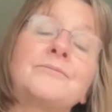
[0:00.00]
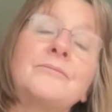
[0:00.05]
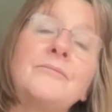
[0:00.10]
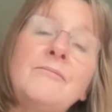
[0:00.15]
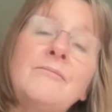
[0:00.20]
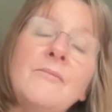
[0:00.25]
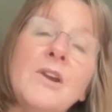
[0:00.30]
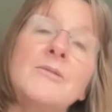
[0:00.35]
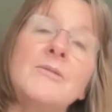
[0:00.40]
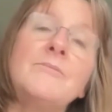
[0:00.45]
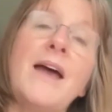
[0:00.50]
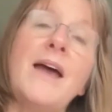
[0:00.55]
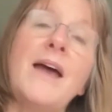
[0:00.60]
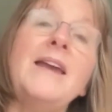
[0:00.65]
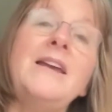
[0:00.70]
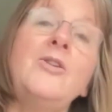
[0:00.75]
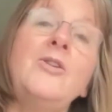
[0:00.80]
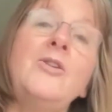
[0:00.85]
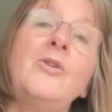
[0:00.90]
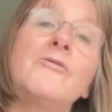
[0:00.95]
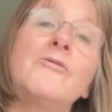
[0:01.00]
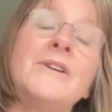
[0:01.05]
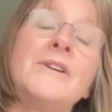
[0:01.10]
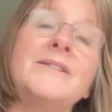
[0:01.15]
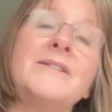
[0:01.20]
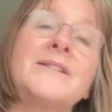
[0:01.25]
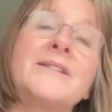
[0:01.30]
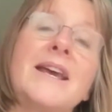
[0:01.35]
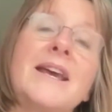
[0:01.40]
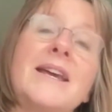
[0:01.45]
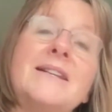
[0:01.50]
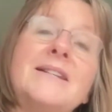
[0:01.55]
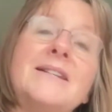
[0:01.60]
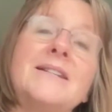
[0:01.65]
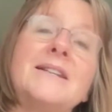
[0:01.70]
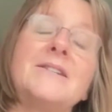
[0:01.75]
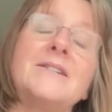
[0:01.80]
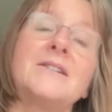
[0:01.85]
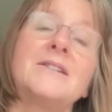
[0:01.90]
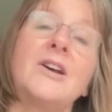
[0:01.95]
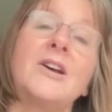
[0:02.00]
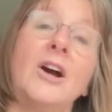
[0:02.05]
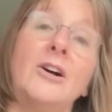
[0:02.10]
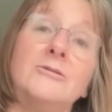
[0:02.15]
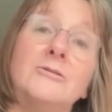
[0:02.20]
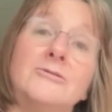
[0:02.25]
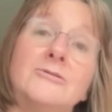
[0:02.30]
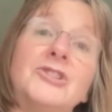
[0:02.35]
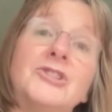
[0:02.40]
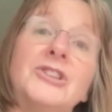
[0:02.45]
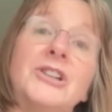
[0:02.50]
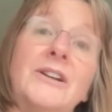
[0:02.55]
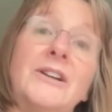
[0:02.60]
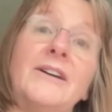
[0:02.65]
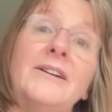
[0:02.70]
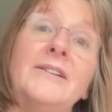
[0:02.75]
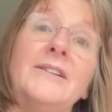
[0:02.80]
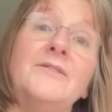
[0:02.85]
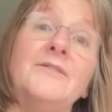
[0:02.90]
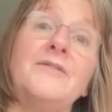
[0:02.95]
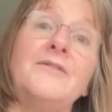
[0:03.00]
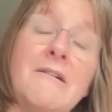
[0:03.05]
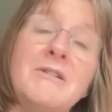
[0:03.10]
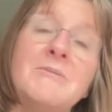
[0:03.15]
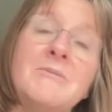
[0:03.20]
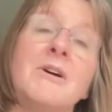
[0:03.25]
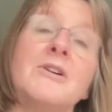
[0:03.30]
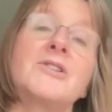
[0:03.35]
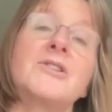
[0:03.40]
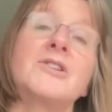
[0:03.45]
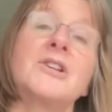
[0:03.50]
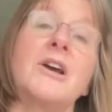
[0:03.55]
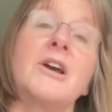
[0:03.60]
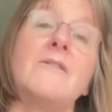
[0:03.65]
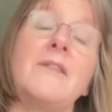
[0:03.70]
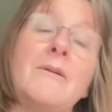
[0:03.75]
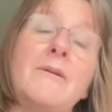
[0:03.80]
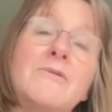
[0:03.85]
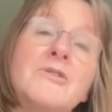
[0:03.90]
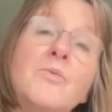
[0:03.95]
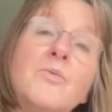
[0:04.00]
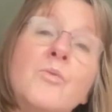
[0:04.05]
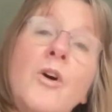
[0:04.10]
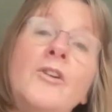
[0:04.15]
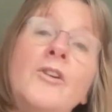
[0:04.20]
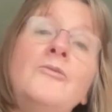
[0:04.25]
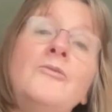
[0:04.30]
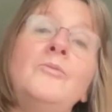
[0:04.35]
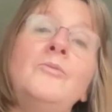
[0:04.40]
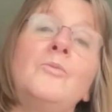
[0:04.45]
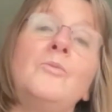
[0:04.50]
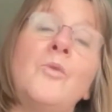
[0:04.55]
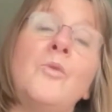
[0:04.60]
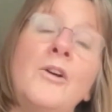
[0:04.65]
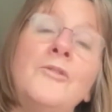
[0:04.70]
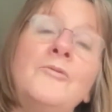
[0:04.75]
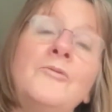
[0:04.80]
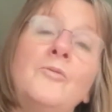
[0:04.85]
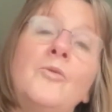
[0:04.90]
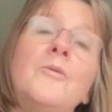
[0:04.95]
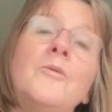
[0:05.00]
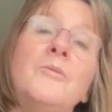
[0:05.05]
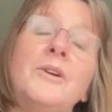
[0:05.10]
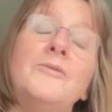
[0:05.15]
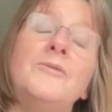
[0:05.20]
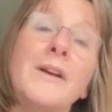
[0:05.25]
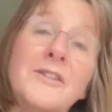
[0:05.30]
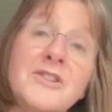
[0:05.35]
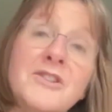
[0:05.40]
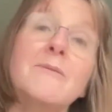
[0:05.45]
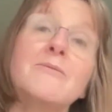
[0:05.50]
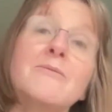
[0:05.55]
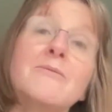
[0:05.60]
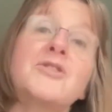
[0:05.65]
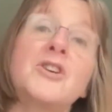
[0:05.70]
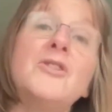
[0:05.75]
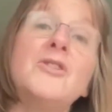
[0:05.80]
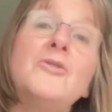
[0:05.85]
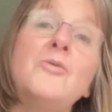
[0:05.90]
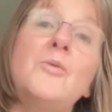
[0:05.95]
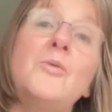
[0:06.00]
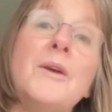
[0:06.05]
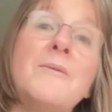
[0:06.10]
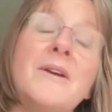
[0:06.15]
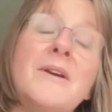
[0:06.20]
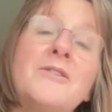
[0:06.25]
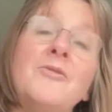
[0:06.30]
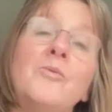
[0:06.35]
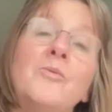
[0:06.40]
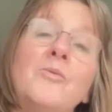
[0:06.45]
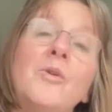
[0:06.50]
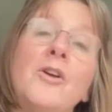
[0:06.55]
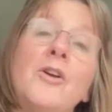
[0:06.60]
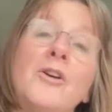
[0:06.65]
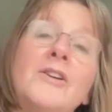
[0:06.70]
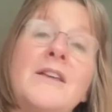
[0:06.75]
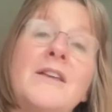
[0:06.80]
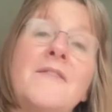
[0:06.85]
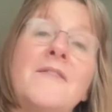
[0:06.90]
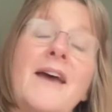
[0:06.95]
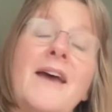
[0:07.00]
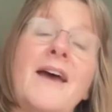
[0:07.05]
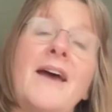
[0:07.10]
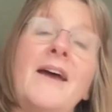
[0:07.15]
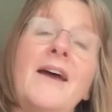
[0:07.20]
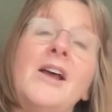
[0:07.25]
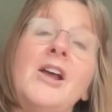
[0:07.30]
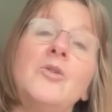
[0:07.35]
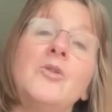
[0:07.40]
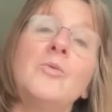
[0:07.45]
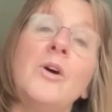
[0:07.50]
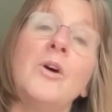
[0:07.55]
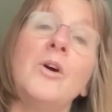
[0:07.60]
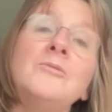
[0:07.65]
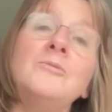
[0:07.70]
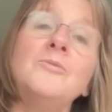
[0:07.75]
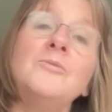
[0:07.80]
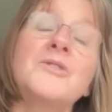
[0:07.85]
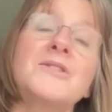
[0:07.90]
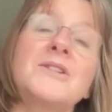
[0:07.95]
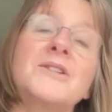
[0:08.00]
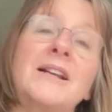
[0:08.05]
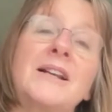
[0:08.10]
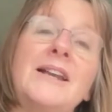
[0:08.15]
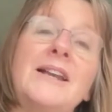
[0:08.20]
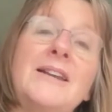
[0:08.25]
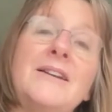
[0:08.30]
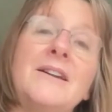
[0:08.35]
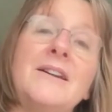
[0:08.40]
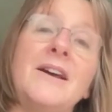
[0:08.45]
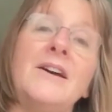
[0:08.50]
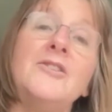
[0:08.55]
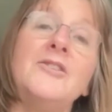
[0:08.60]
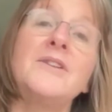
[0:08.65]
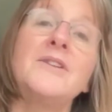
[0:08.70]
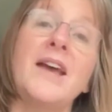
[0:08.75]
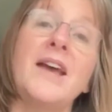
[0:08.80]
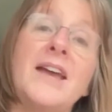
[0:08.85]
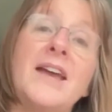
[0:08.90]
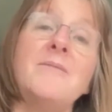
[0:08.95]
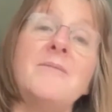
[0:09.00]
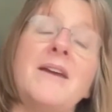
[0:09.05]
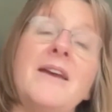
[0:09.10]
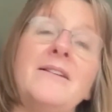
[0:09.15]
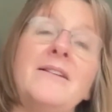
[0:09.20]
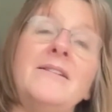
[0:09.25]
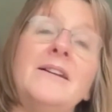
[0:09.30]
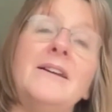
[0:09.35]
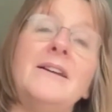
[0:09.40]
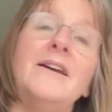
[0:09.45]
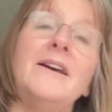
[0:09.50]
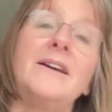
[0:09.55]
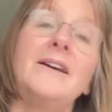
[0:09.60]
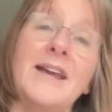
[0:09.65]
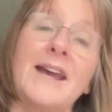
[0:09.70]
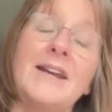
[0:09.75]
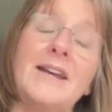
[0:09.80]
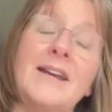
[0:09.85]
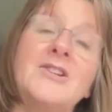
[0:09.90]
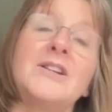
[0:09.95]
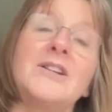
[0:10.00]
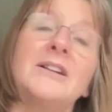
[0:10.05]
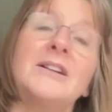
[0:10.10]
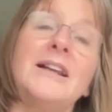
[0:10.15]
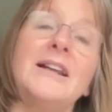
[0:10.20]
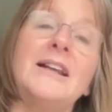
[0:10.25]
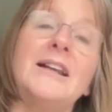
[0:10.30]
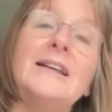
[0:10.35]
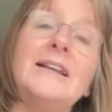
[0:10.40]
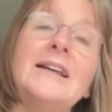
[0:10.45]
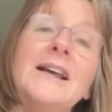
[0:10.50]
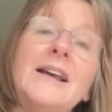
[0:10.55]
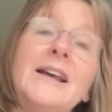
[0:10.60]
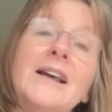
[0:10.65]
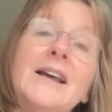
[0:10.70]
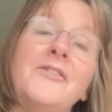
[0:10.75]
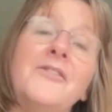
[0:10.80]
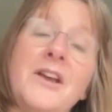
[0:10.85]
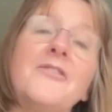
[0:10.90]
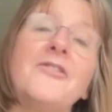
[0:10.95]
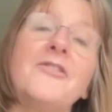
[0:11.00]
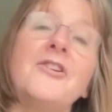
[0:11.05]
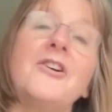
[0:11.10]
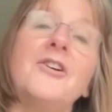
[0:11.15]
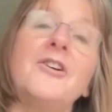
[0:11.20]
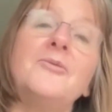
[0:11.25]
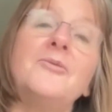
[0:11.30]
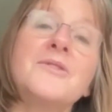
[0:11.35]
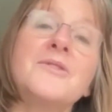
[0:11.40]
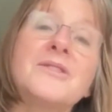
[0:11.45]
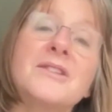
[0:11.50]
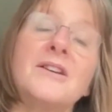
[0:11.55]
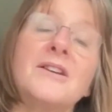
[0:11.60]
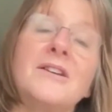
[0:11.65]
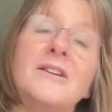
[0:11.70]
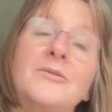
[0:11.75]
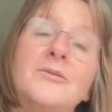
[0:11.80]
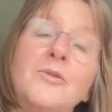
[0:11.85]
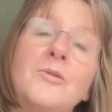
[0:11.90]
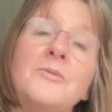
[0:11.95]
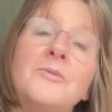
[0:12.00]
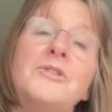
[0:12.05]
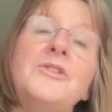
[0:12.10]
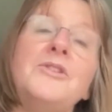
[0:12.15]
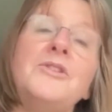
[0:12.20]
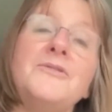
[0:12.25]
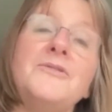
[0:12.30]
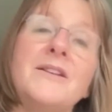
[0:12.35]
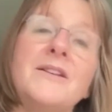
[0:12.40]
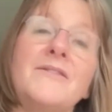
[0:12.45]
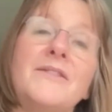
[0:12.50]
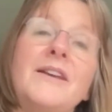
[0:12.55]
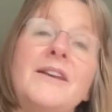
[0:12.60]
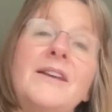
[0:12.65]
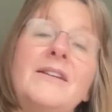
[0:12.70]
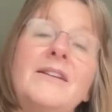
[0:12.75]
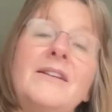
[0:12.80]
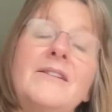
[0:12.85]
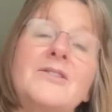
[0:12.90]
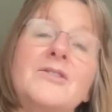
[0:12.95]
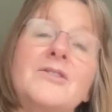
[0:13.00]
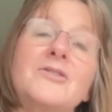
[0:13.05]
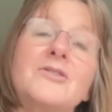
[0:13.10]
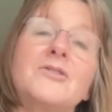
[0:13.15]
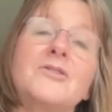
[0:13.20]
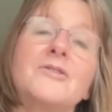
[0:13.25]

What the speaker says: a male-orientated culture, very much so. There was one woman, well, actually there were two women working there. One was the cleaner who came in occasionally, and the other was the woman who did the sort of,